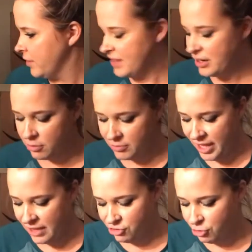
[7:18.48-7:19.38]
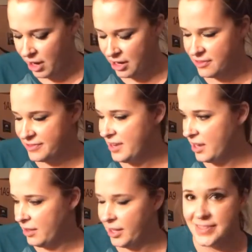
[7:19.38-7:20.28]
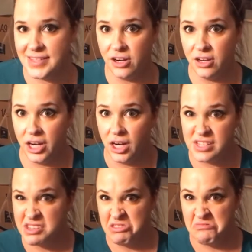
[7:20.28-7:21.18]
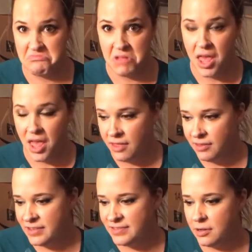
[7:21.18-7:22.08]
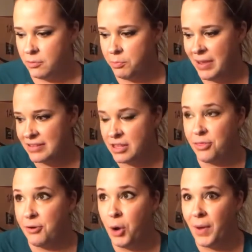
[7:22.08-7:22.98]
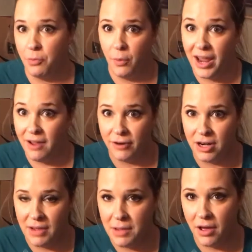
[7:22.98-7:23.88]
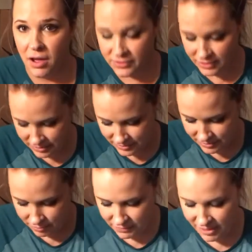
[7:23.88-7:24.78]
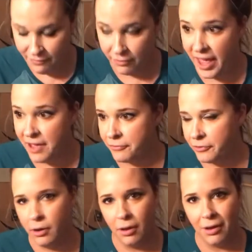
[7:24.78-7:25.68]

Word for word: Because I normally get the short end of the stick, like I said earlier. It's just, it's basically throw in whatever in my boxes, whatever they have left.